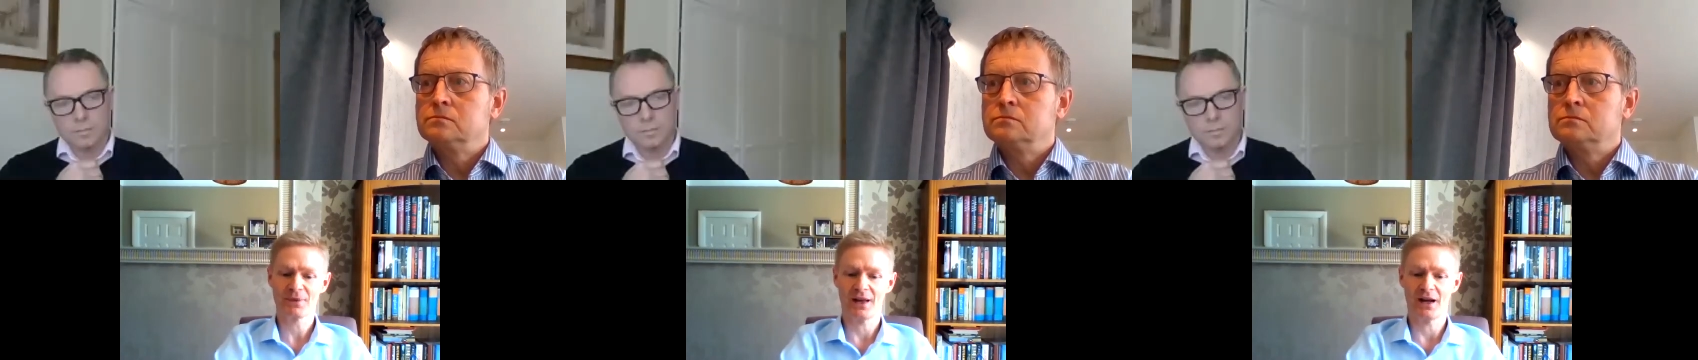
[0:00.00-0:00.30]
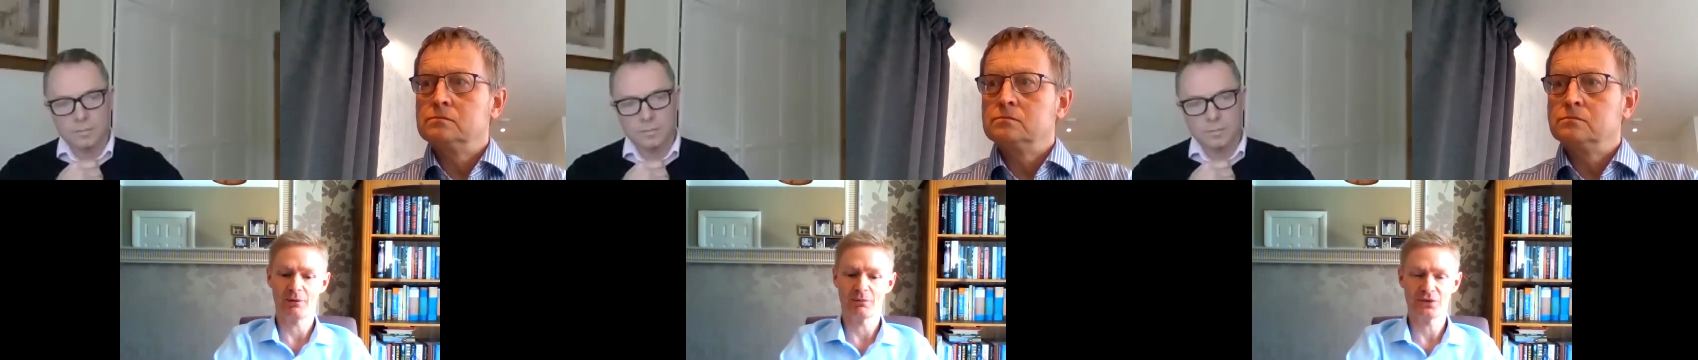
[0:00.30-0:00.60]

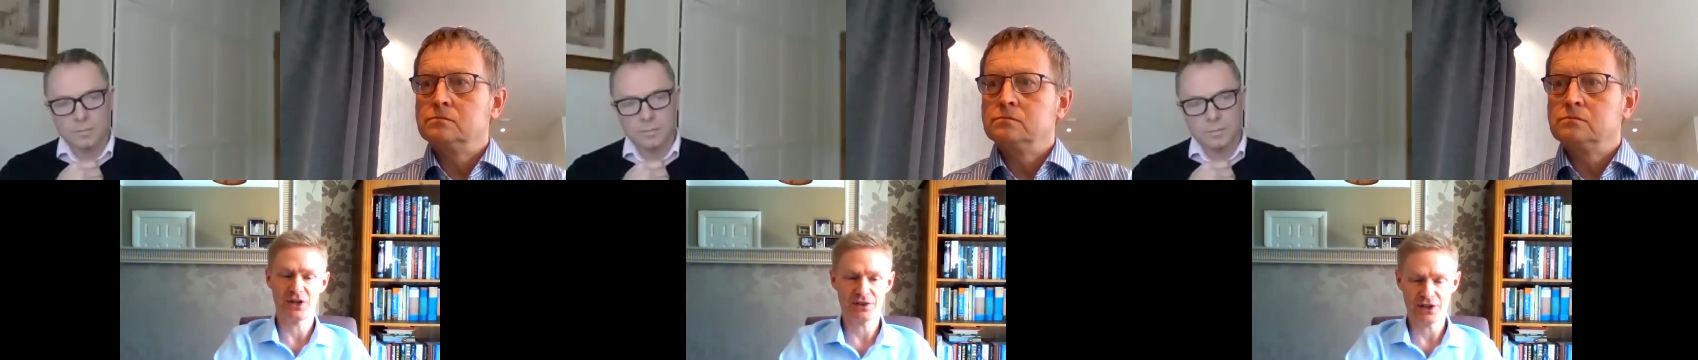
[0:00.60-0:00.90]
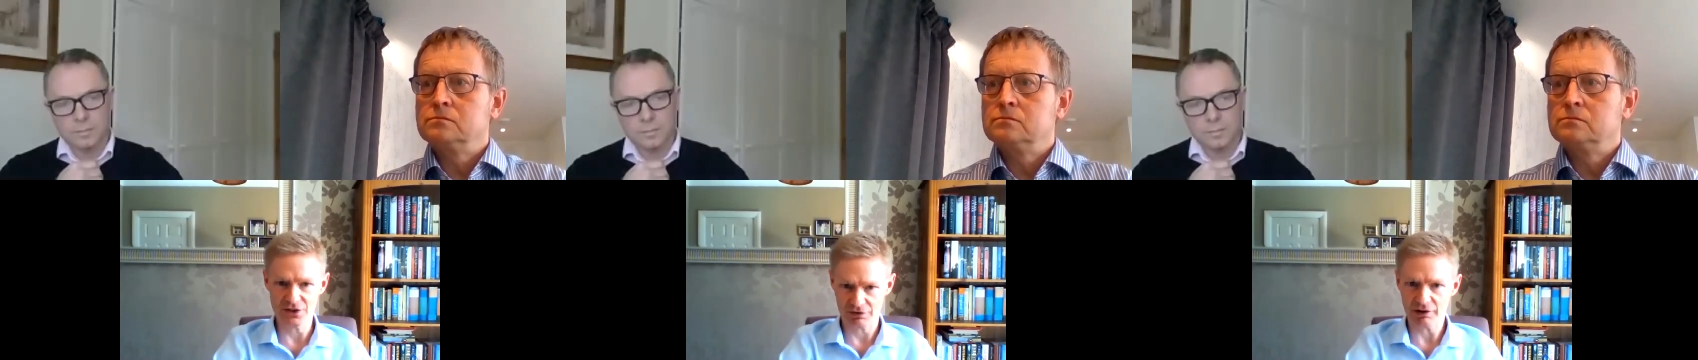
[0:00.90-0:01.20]
Speaker 1: Um, Th-
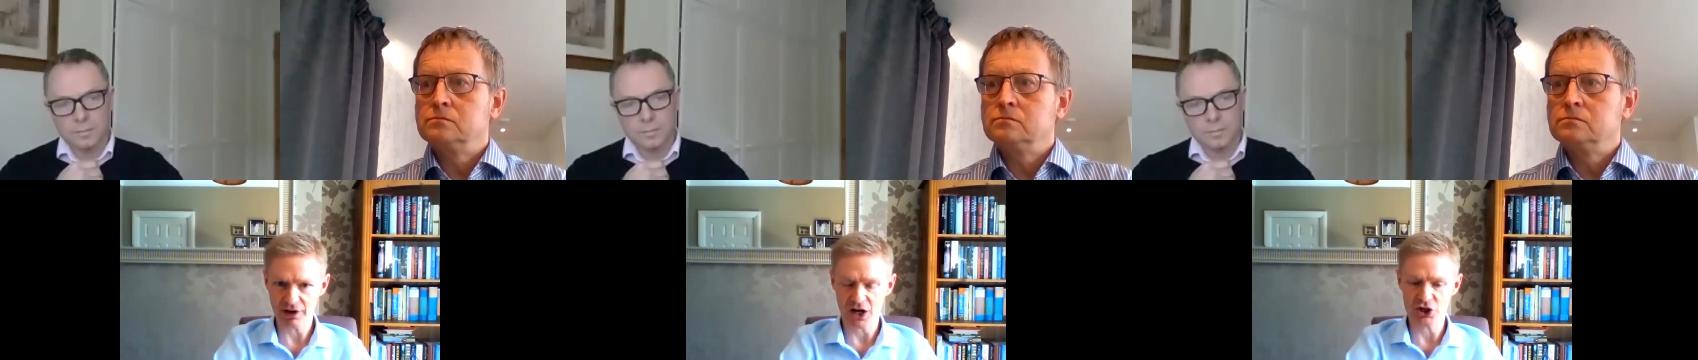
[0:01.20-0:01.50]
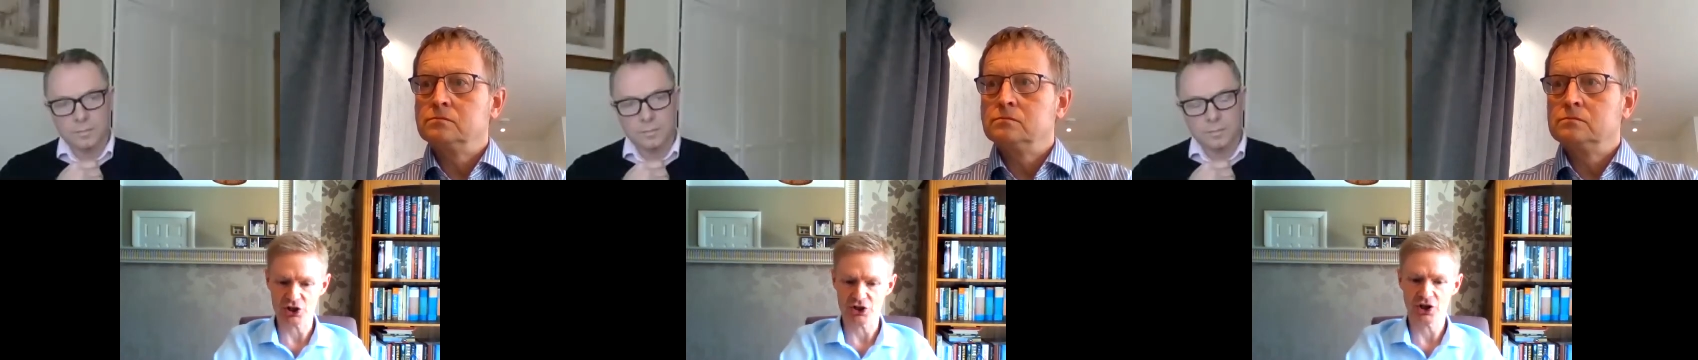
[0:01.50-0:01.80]
these are very
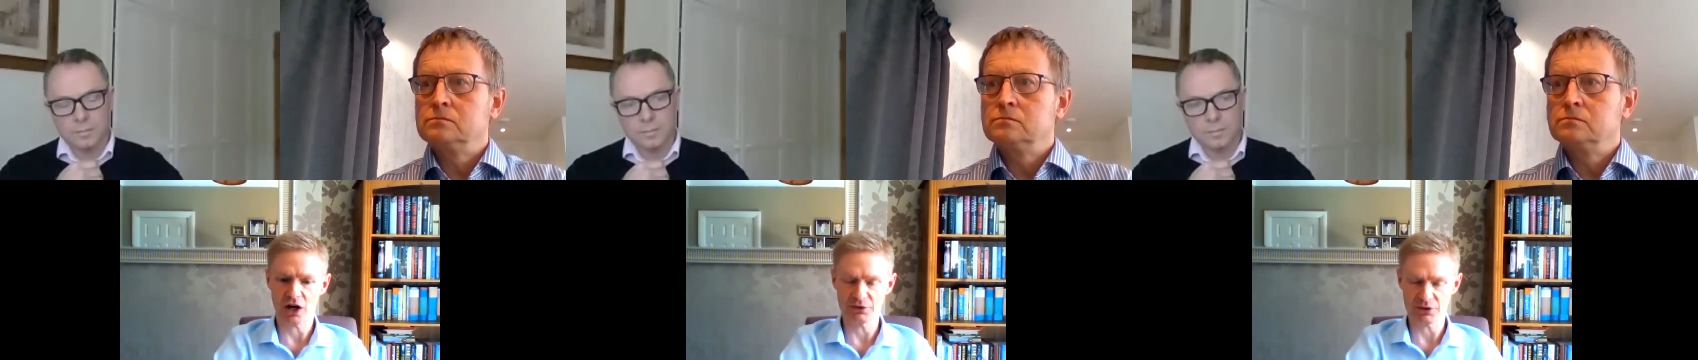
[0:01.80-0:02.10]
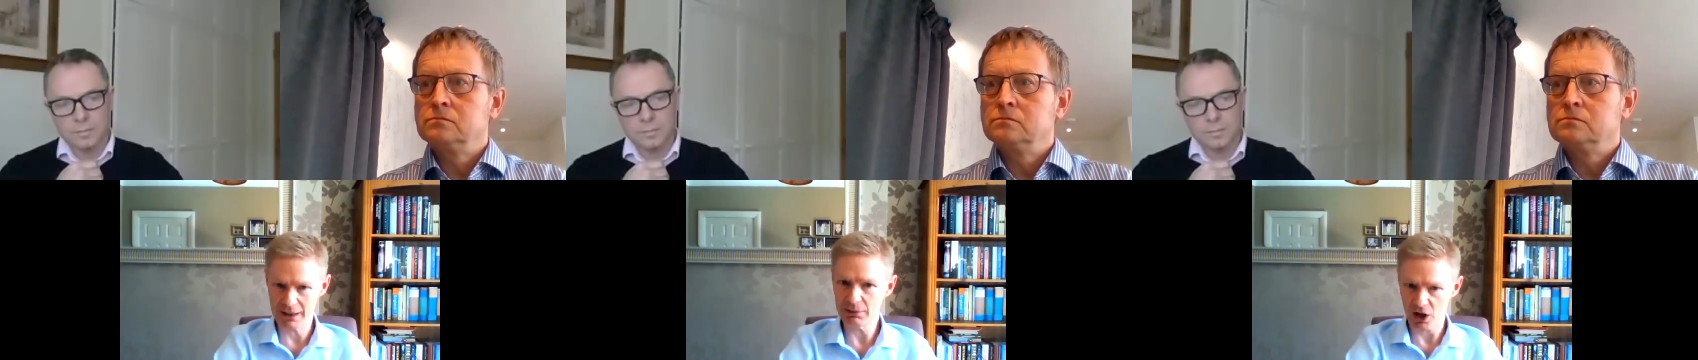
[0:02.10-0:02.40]
anxious times, and
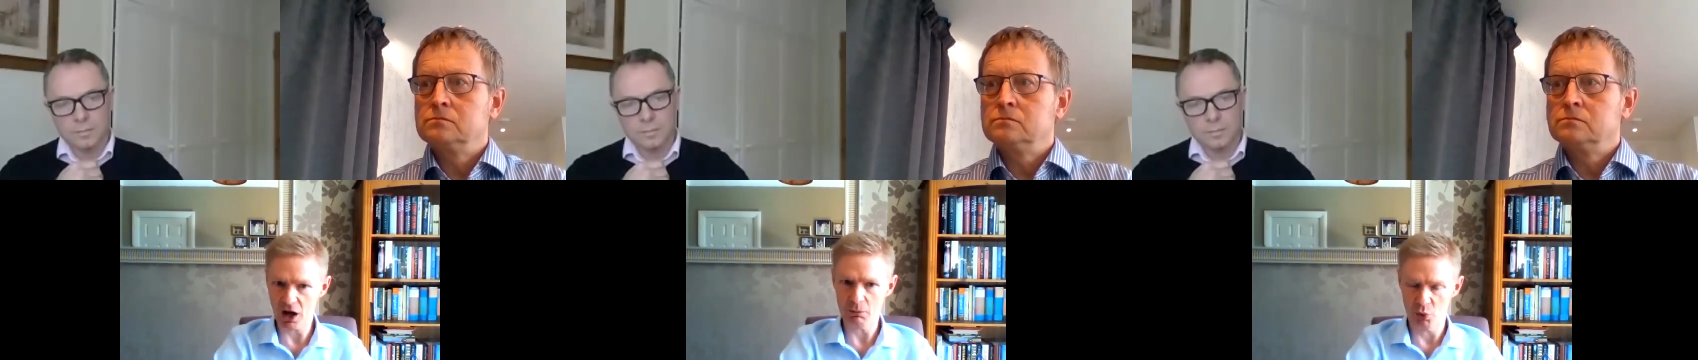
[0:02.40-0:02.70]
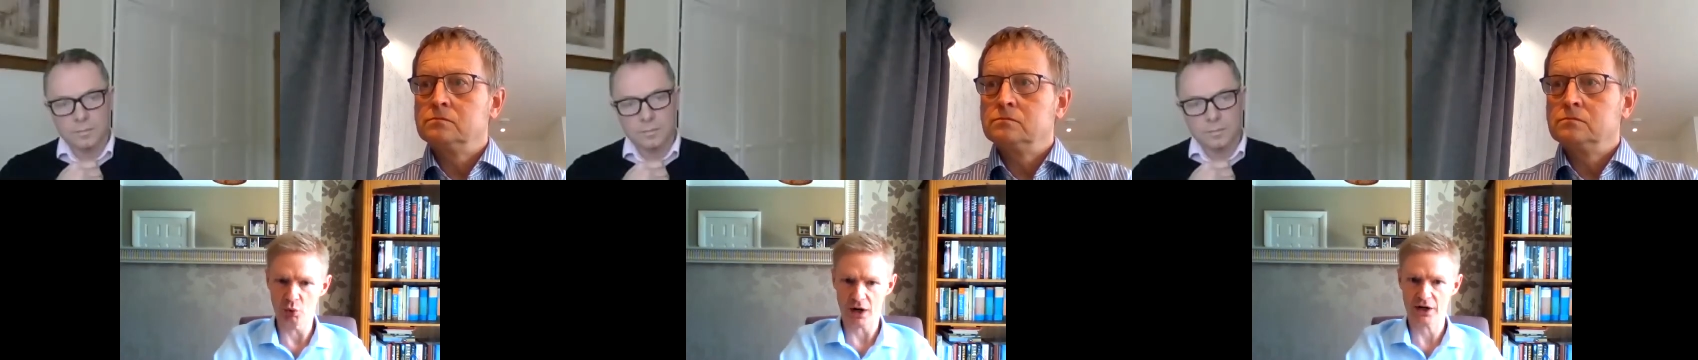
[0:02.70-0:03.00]
people are
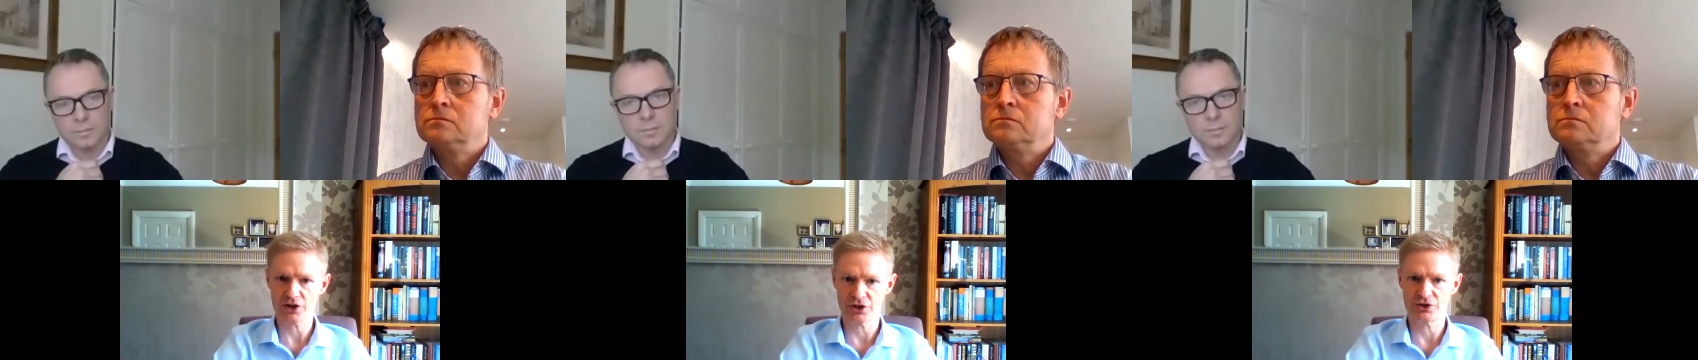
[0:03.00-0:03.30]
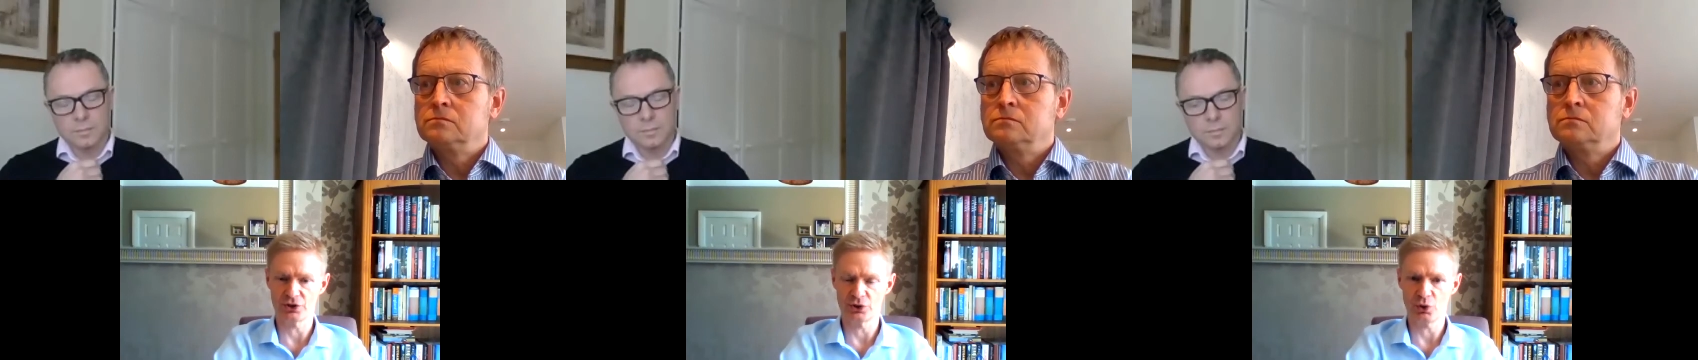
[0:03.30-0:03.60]
more anxious
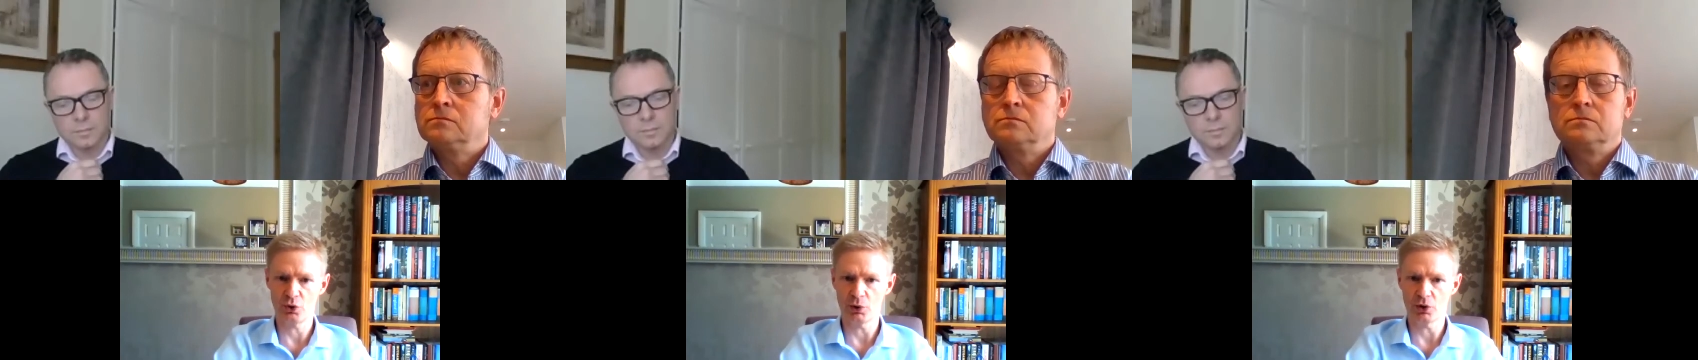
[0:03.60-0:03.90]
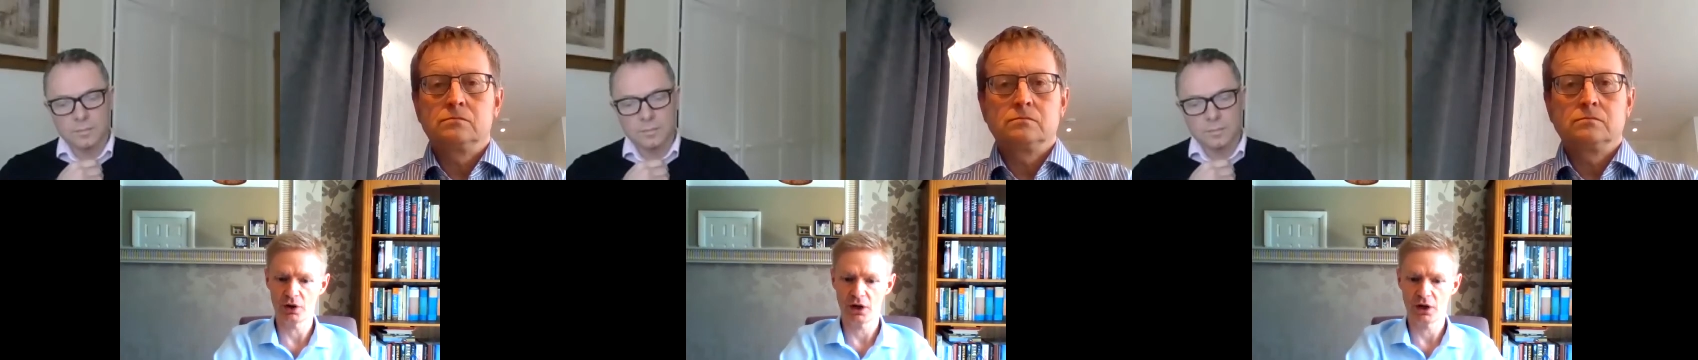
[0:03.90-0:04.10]
than normal,